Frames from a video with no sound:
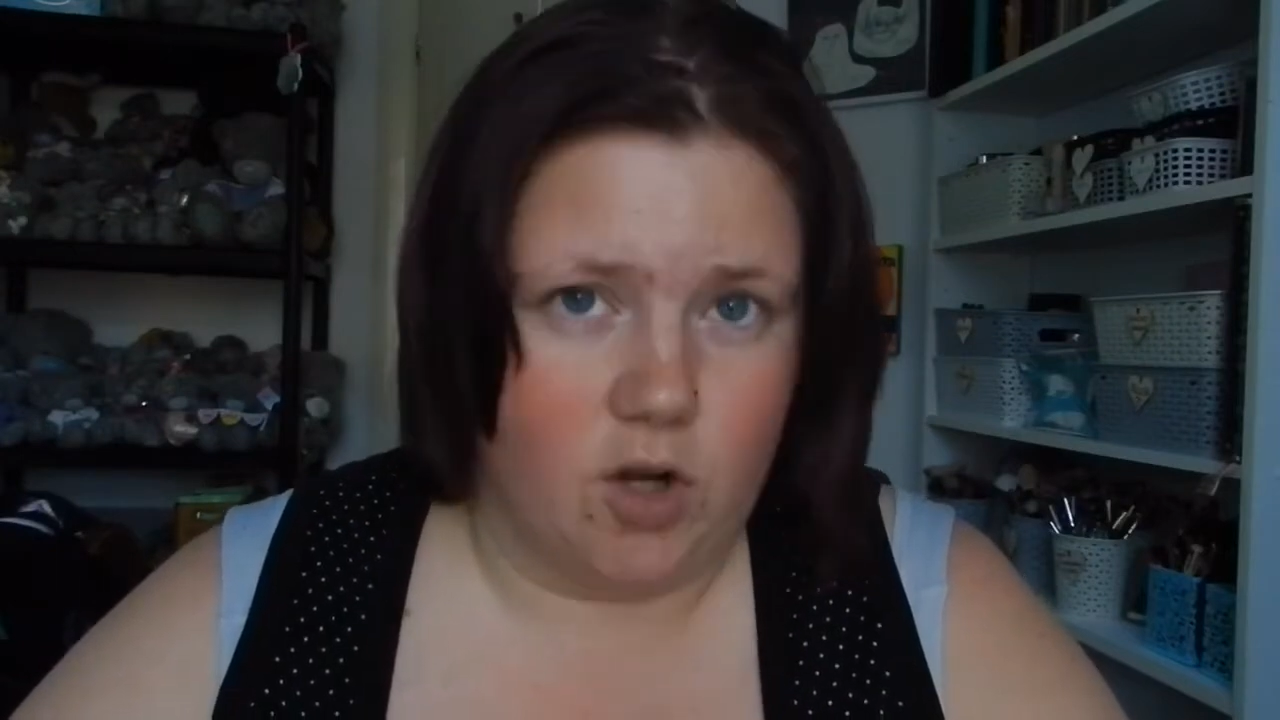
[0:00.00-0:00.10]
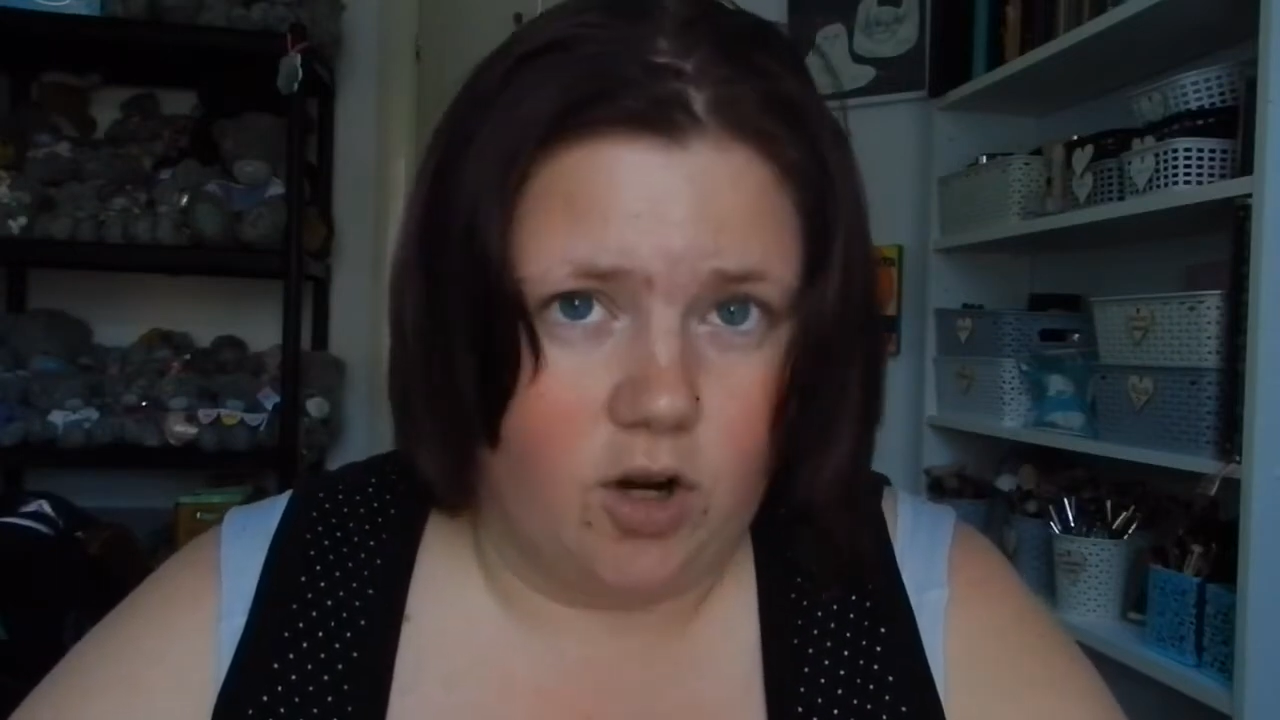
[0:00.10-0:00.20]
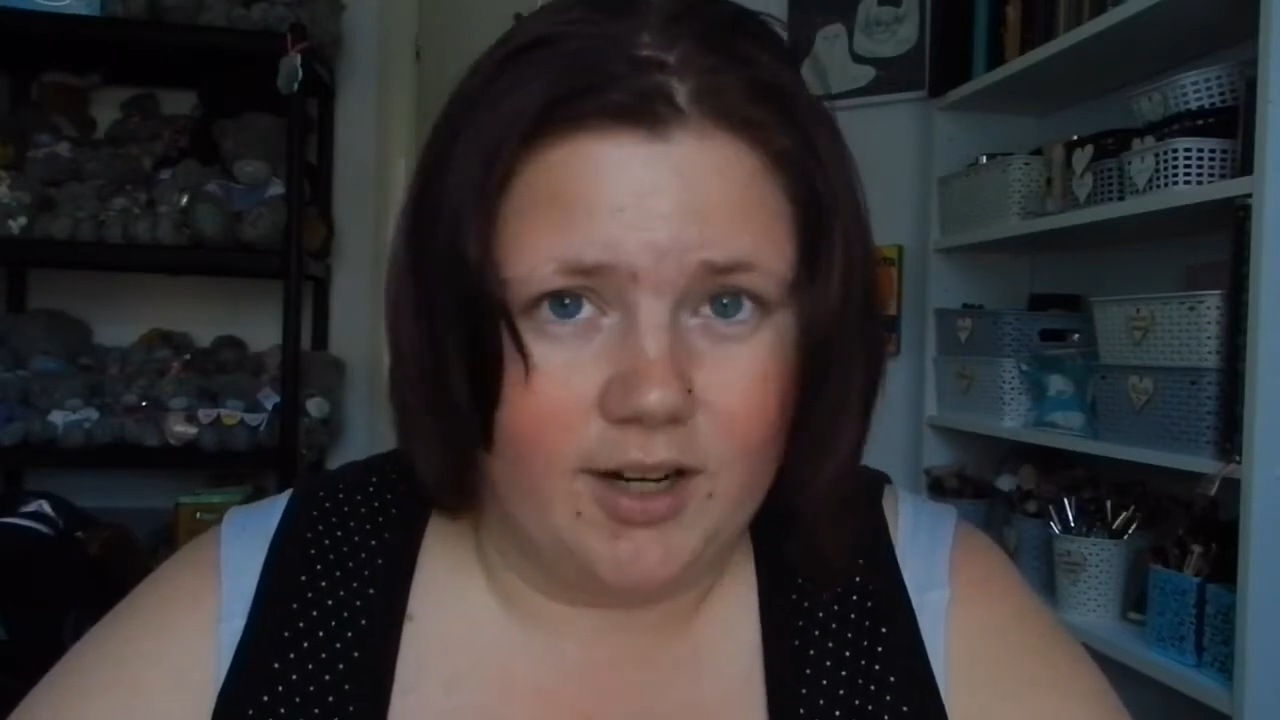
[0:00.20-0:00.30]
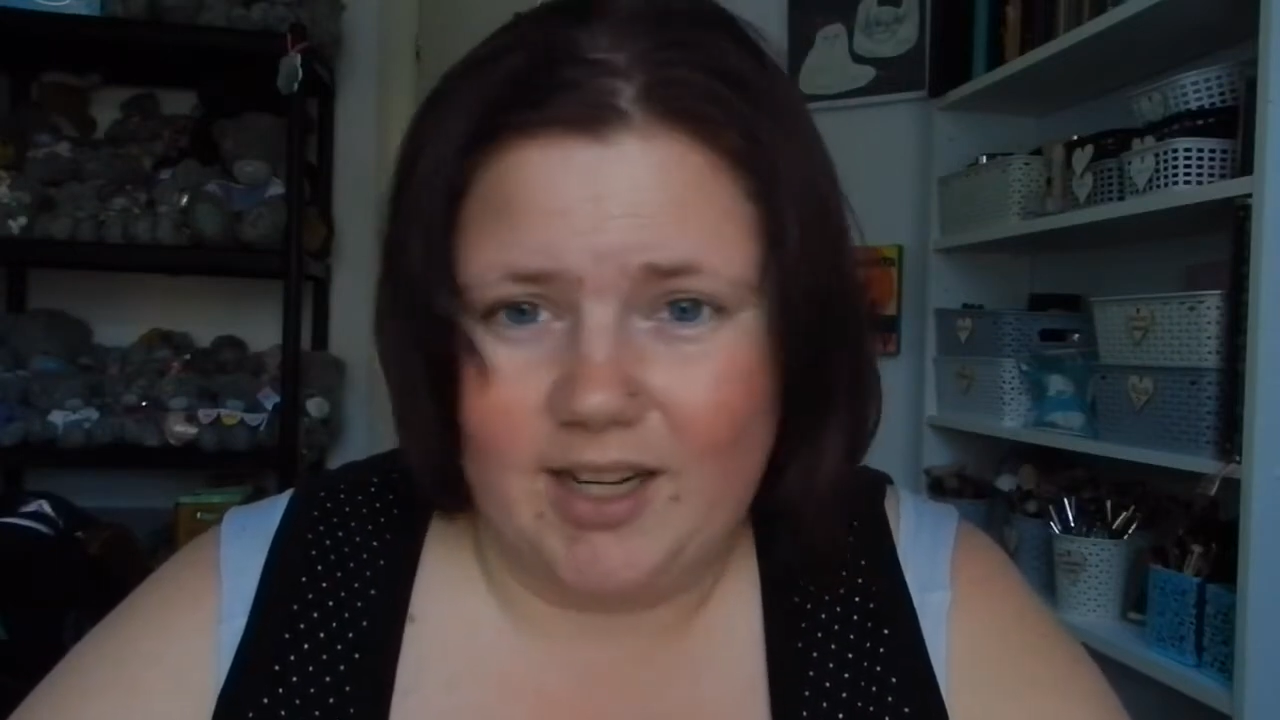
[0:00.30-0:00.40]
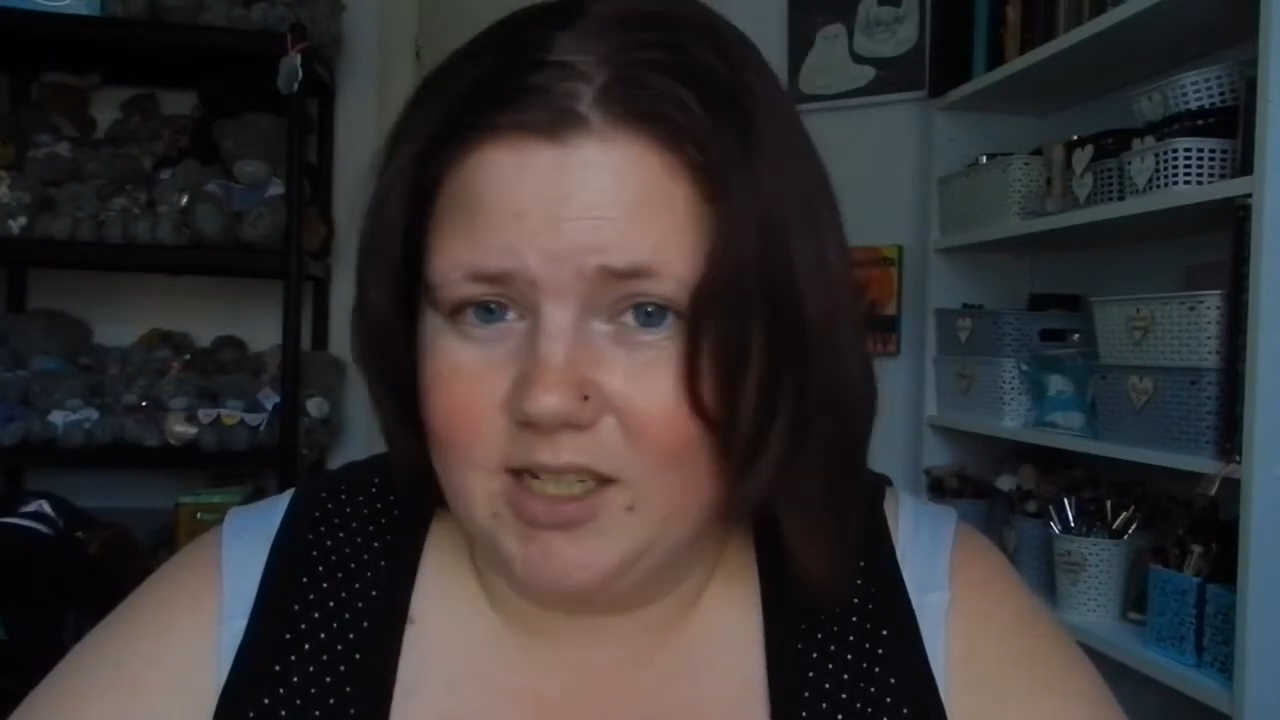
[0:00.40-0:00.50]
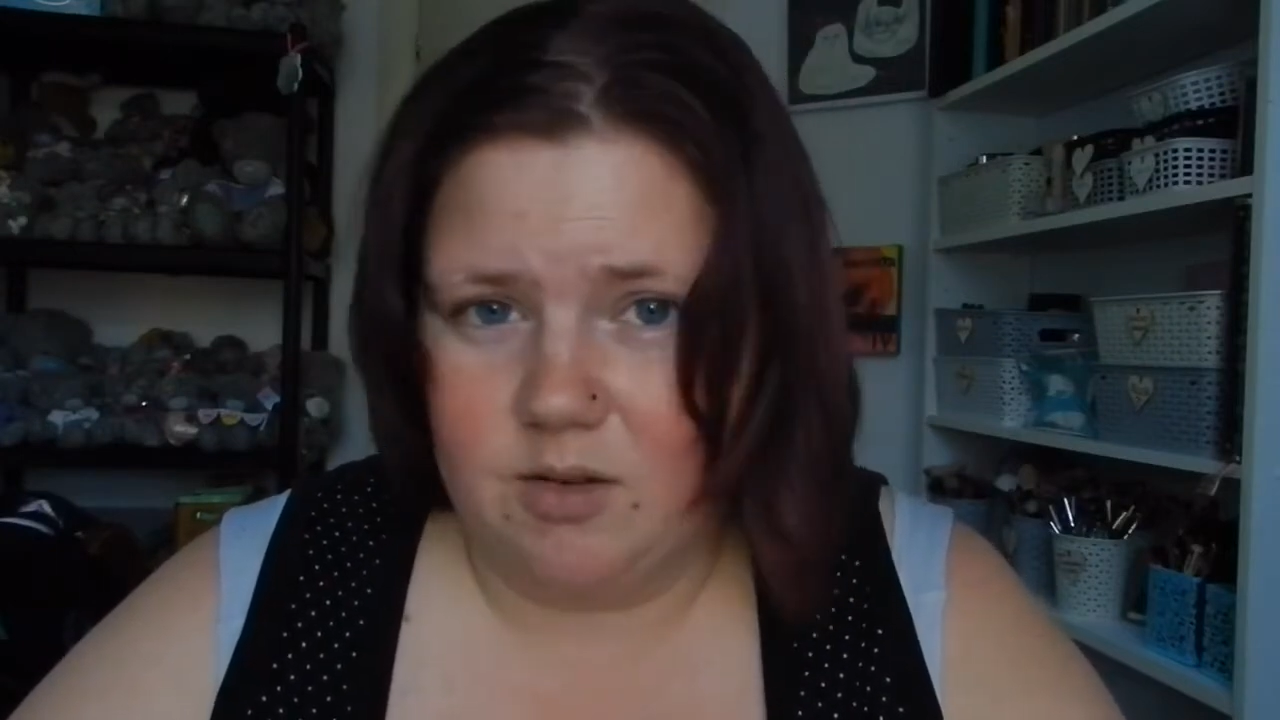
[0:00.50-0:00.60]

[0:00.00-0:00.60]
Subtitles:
hot in here,